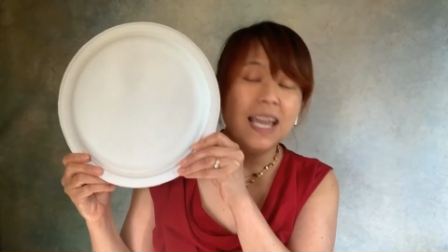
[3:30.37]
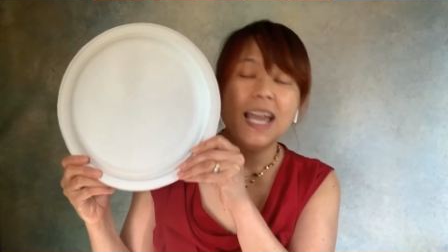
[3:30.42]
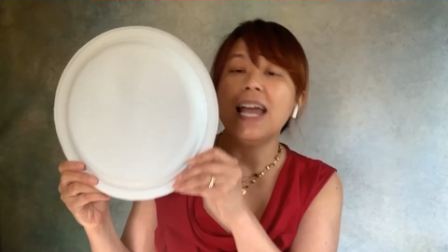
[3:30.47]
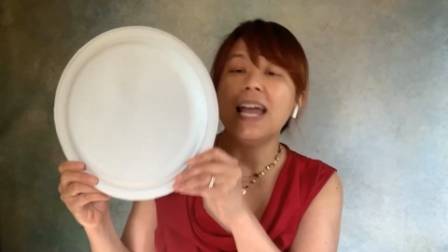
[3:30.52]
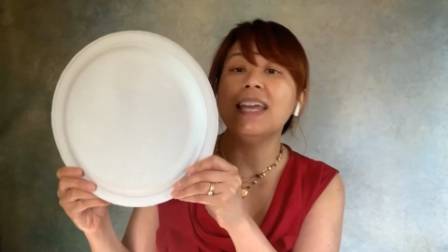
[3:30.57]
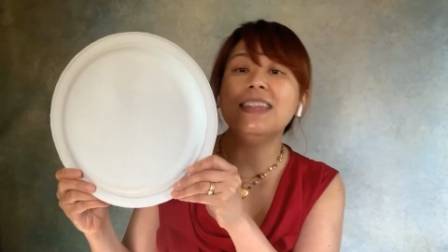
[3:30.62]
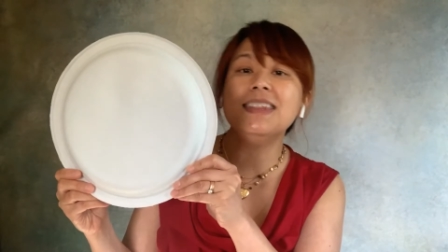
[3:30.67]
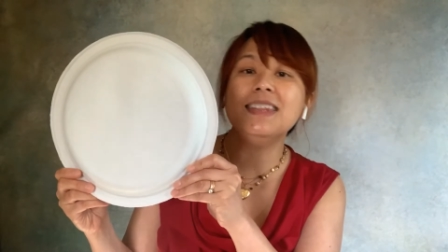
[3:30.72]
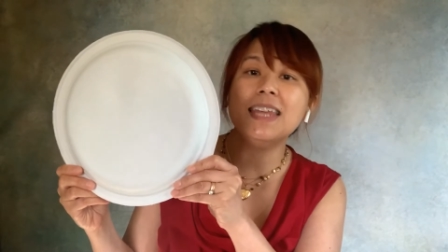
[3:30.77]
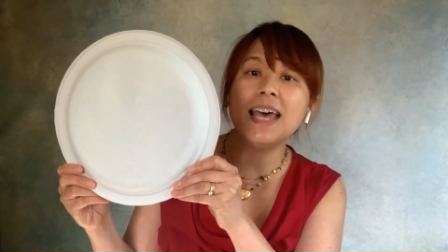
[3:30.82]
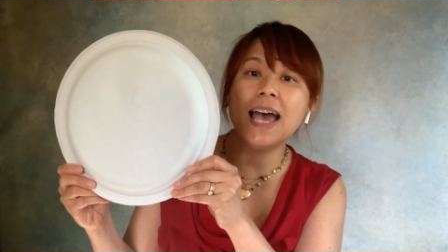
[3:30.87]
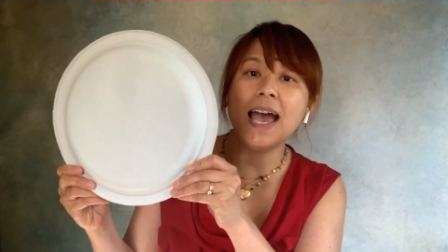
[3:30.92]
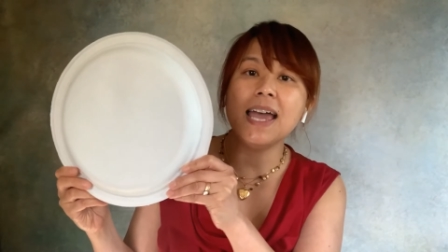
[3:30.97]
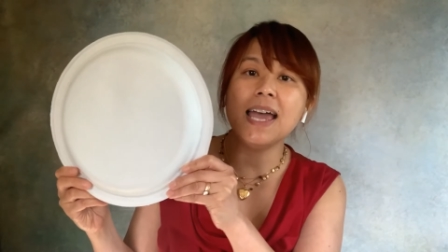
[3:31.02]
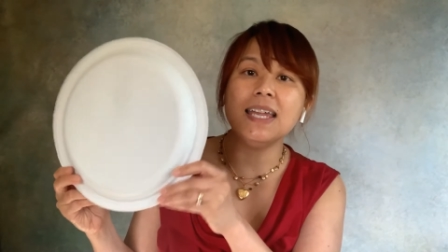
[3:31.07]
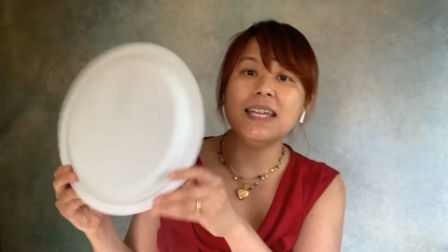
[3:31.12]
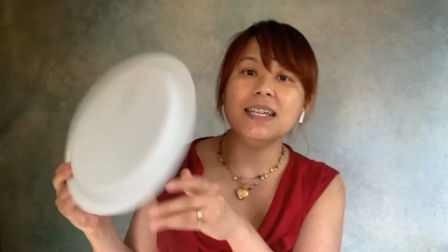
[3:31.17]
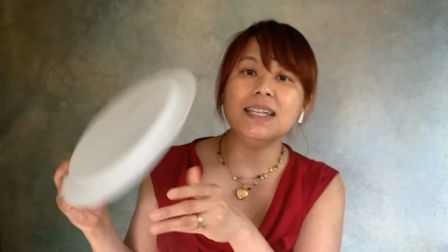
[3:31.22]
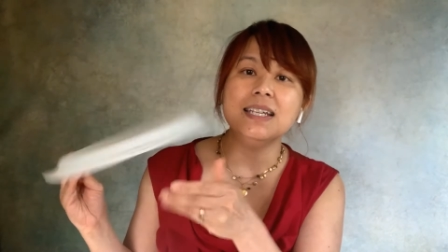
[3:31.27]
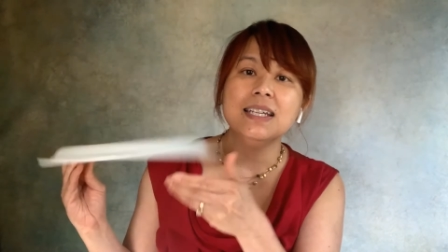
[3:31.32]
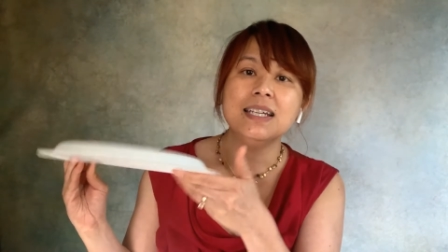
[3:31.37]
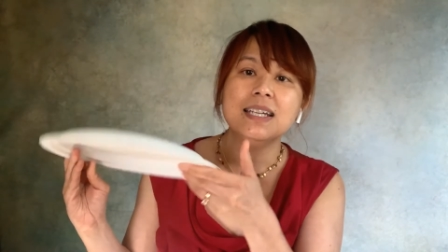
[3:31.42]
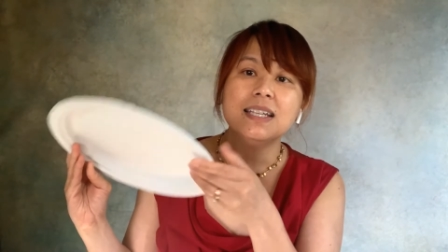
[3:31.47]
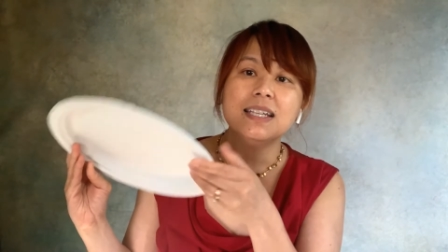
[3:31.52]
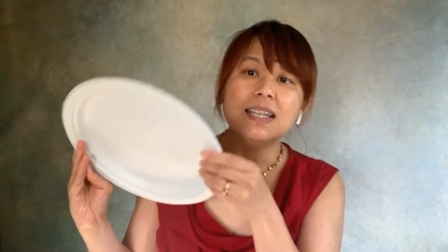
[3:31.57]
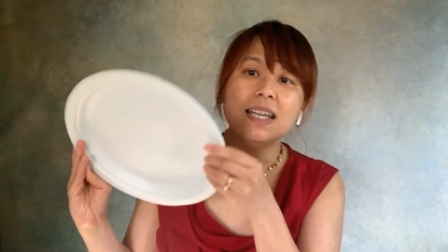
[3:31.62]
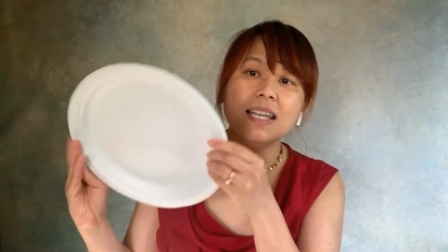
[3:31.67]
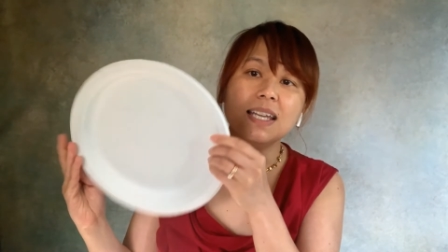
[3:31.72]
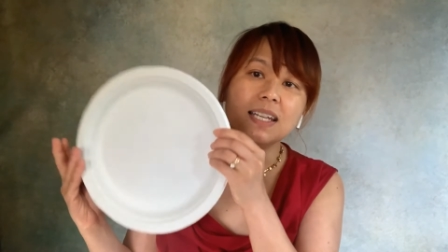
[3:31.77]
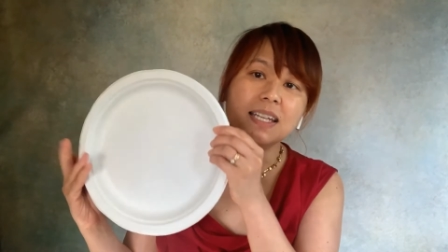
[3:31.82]
and then
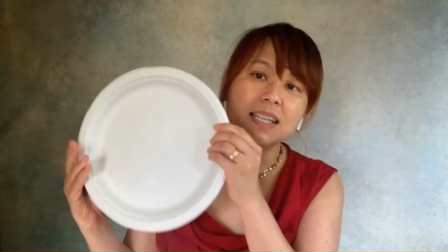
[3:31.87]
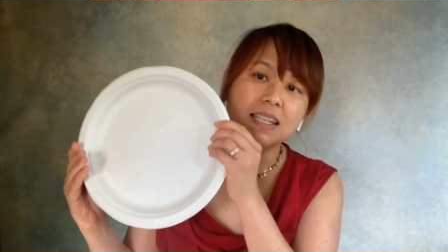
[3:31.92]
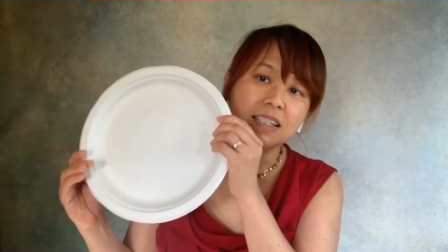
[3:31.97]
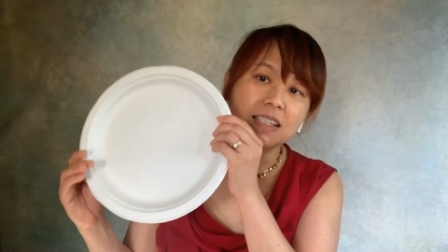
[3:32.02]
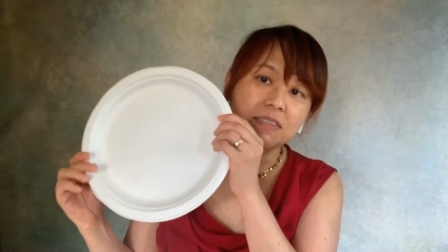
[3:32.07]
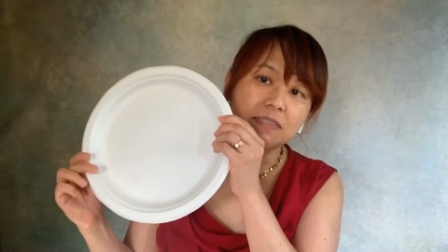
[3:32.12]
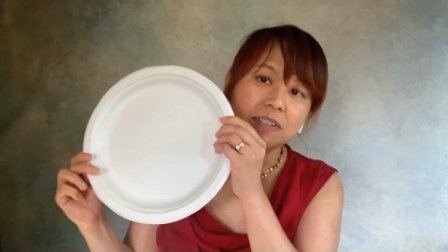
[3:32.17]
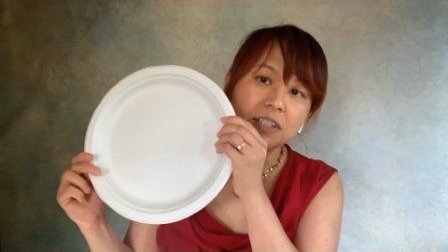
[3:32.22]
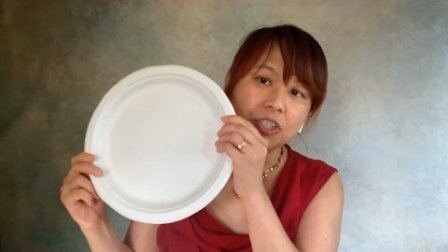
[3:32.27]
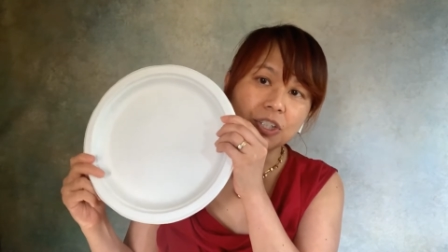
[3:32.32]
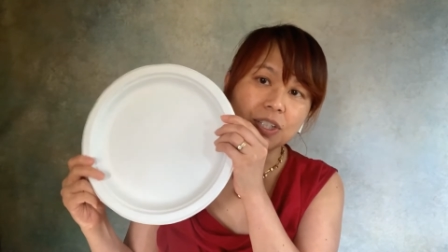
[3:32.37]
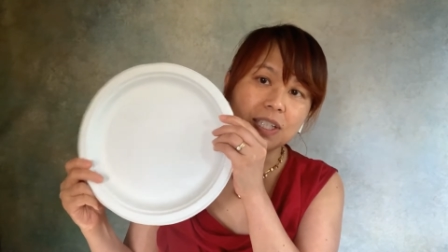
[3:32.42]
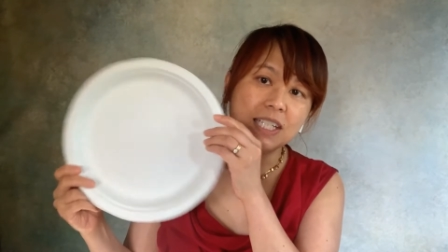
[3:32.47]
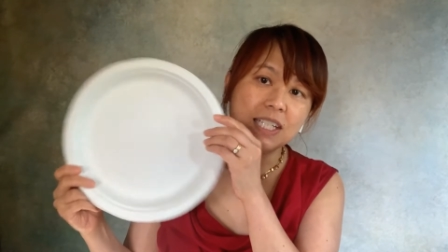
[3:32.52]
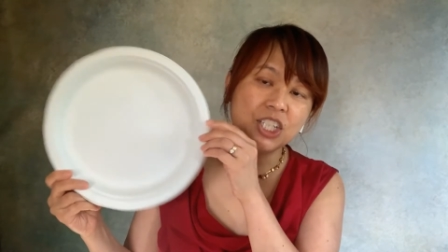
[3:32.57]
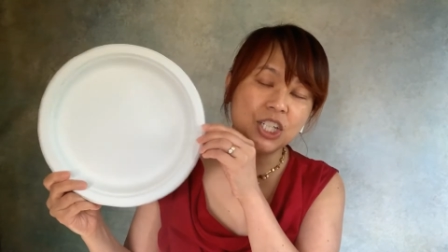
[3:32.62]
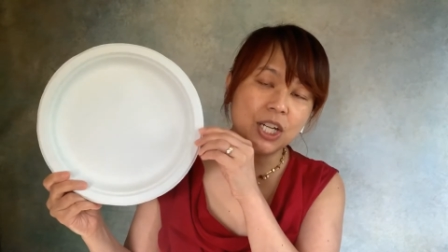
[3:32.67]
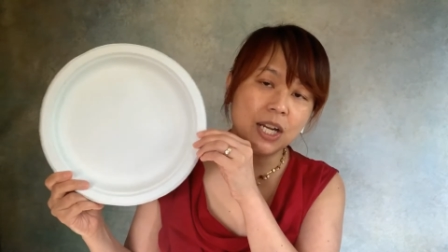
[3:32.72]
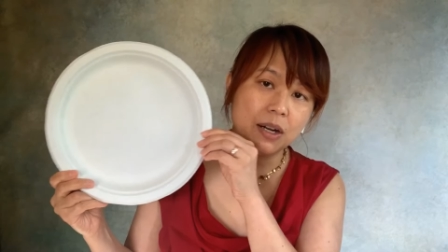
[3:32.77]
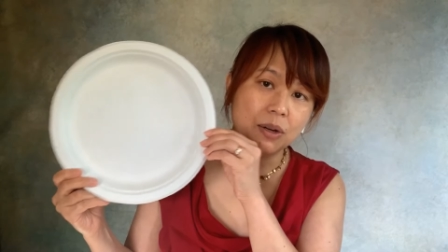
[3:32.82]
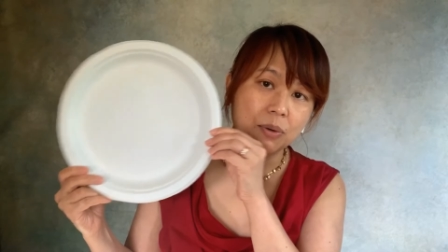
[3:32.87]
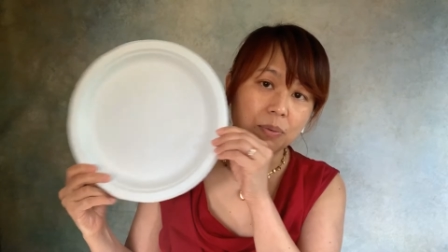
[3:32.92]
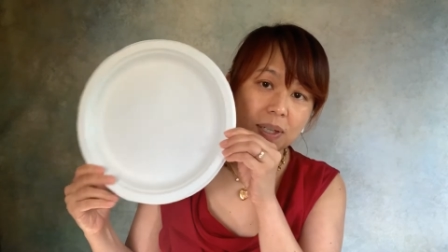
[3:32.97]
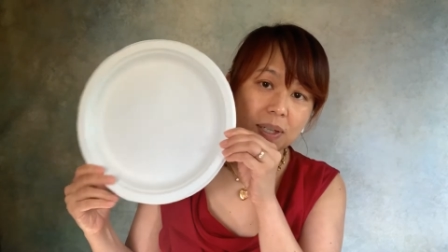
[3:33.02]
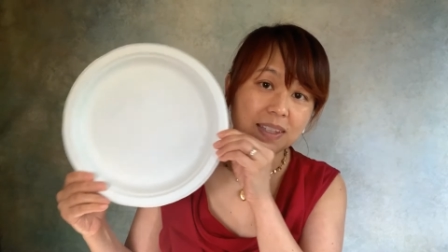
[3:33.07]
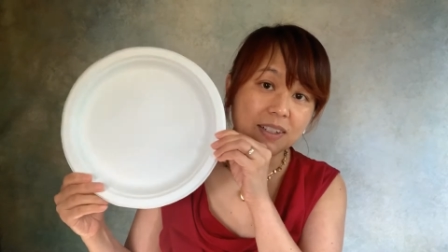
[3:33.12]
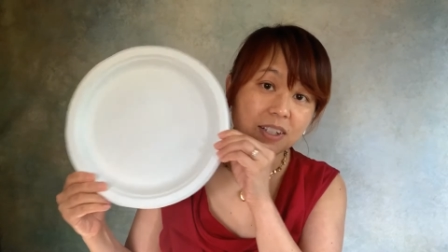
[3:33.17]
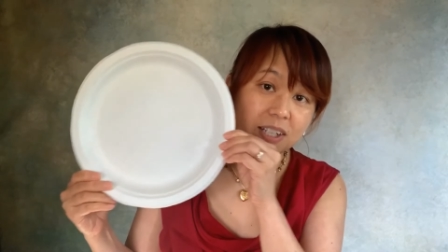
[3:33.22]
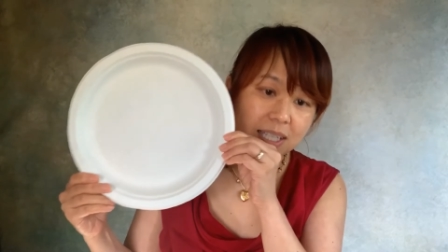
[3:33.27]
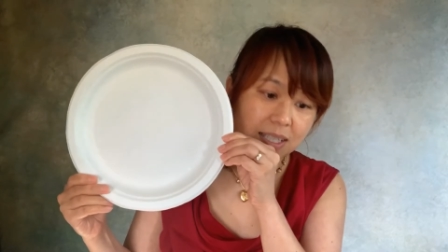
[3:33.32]
they can individually share what
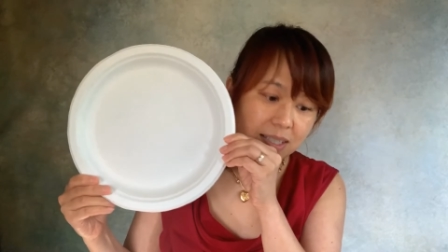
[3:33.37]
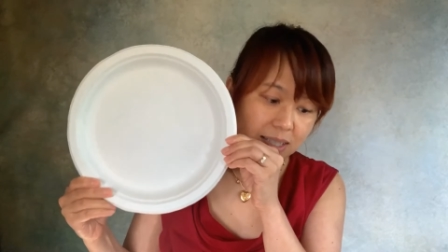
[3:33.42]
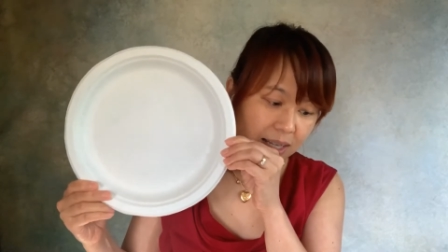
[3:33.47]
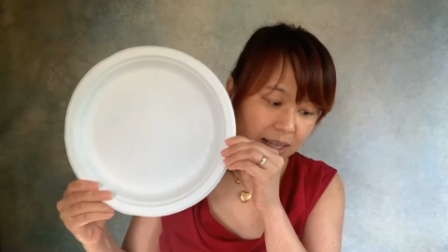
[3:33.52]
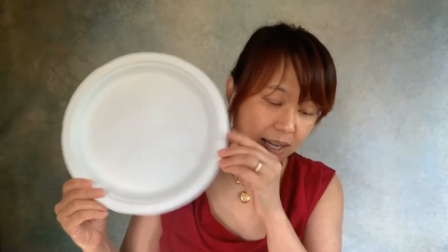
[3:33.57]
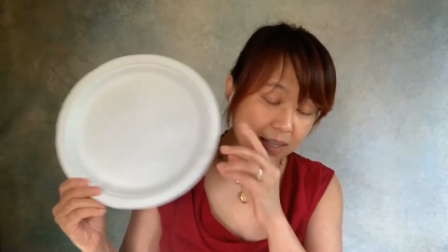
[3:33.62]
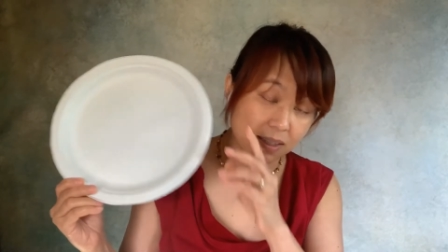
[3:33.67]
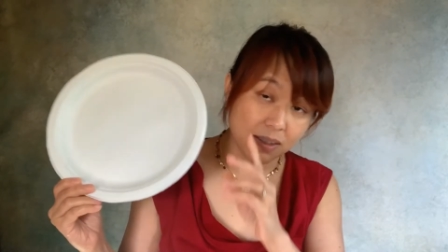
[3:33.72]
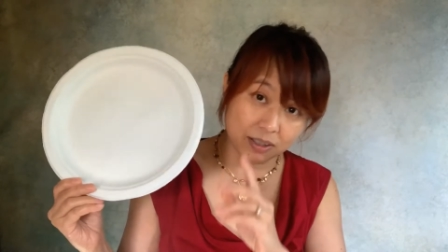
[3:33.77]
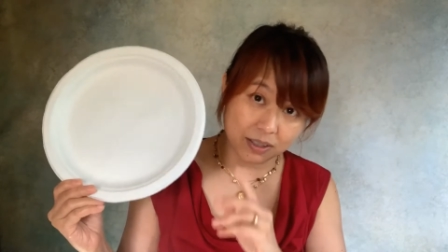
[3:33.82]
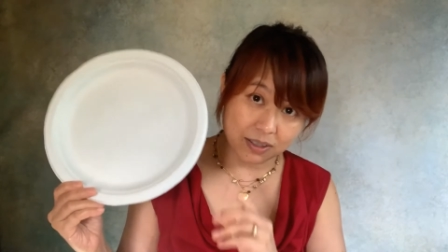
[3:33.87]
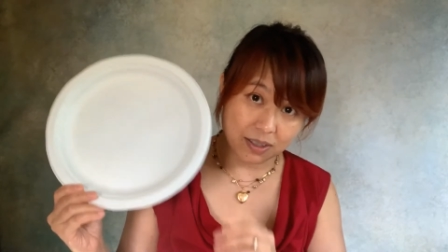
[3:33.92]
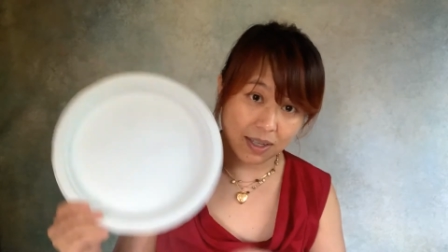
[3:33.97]
their inside looks